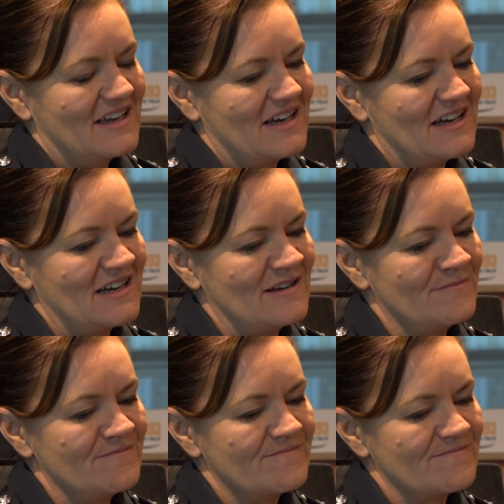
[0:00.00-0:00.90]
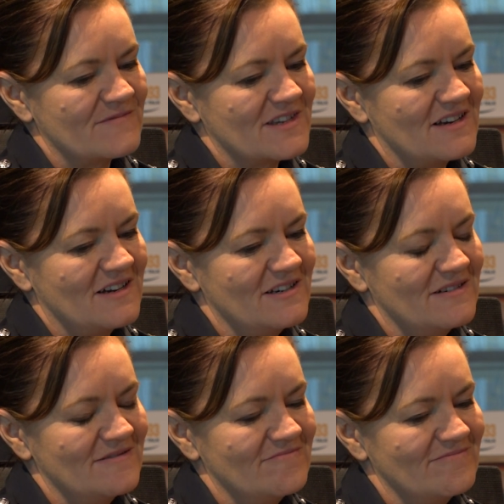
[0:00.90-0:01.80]
I don't
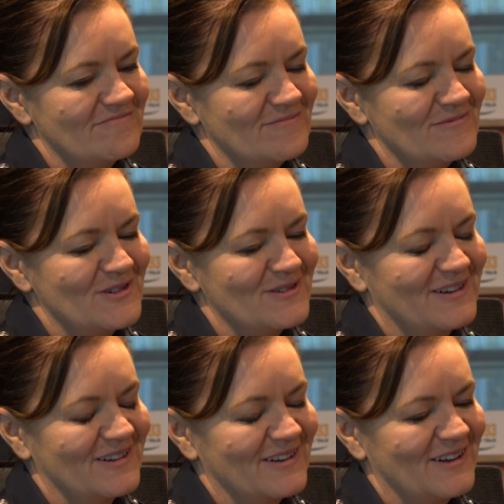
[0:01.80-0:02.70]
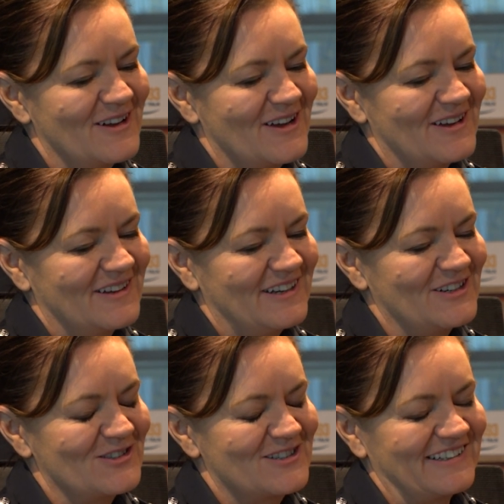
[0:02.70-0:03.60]
know.
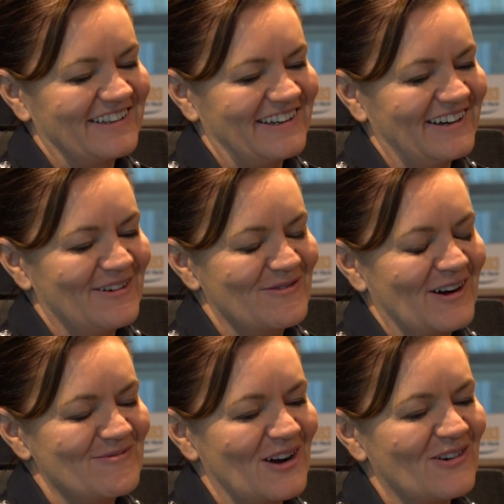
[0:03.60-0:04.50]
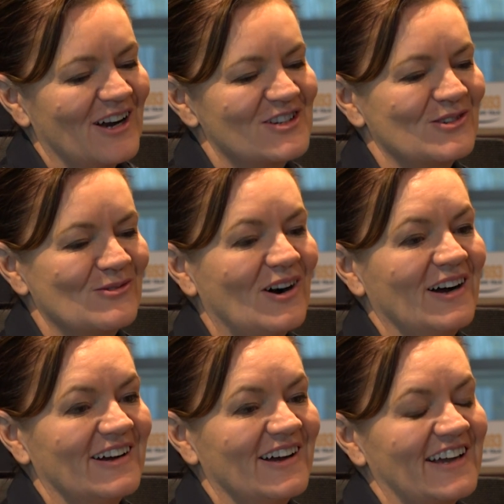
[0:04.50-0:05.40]
Interestingly, I'm not quite sure
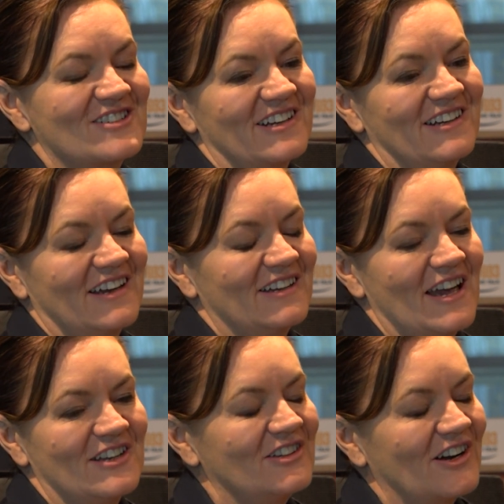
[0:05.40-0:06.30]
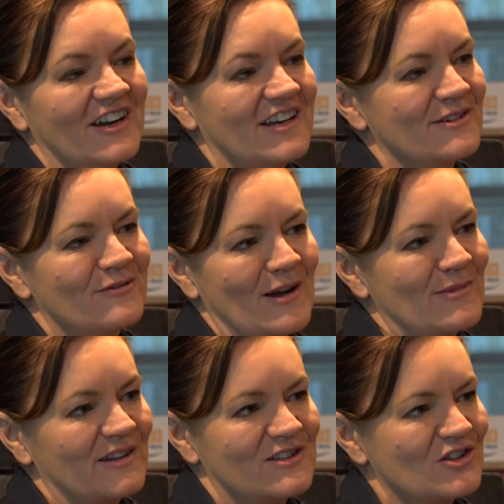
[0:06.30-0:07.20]
why. It's a
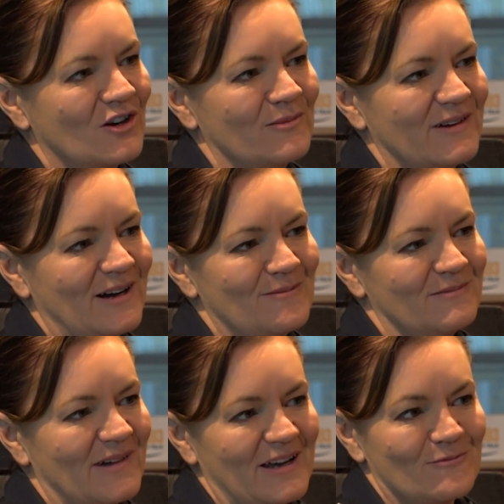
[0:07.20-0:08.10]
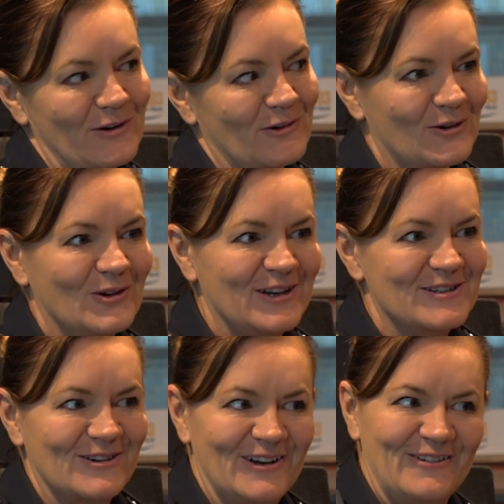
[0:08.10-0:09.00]
fabulous job, and we're recruiting.
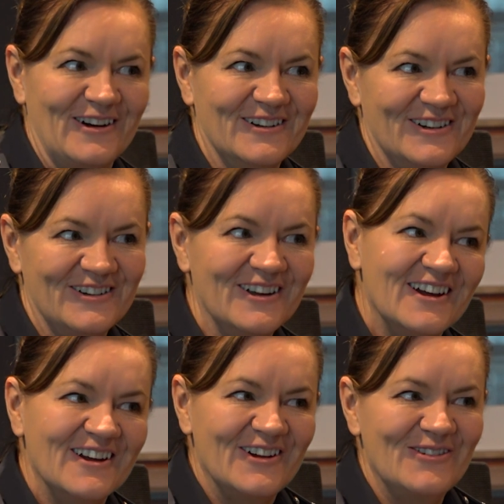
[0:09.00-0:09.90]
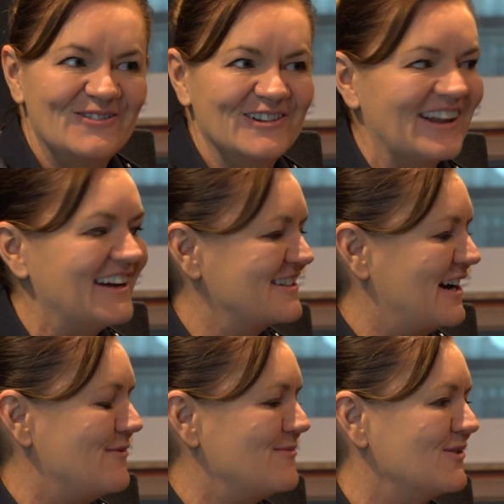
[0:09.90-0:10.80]
So anyone who would like to
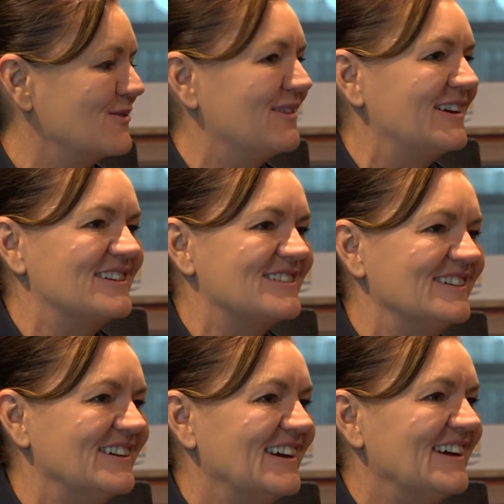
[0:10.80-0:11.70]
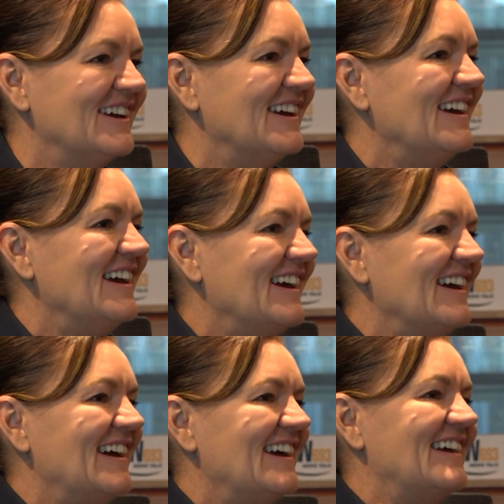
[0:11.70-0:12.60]
come on board, please do. I don't know about the ad that says
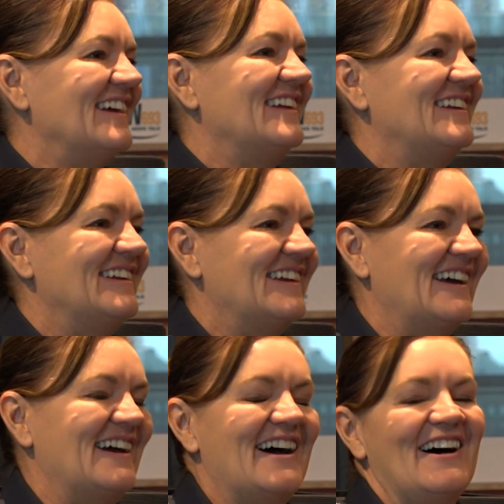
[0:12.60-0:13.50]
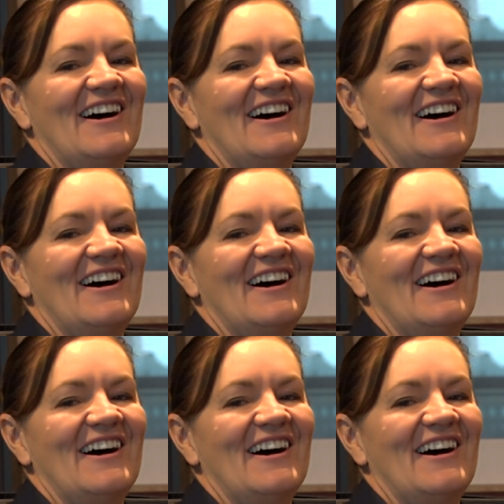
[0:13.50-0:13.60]
work-life balance. I don't know about that.